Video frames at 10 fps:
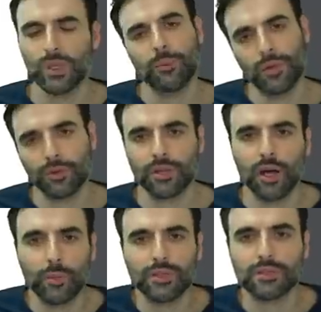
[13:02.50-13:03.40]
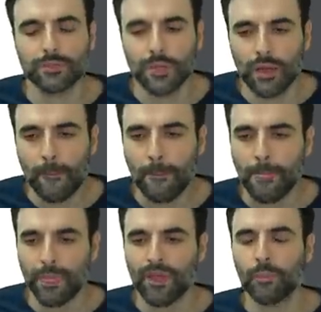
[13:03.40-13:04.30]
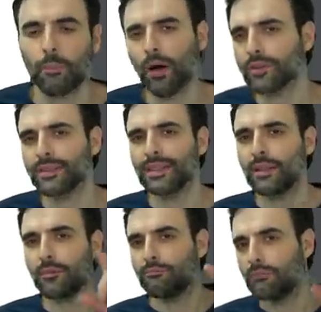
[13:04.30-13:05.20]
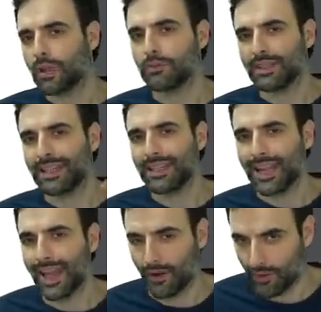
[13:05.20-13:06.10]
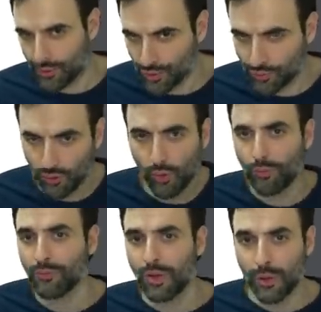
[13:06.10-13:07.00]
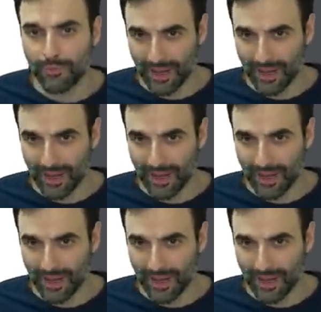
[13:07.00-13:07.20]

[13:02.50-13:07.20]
Let me know in the comments. The multi-millionaire Jerome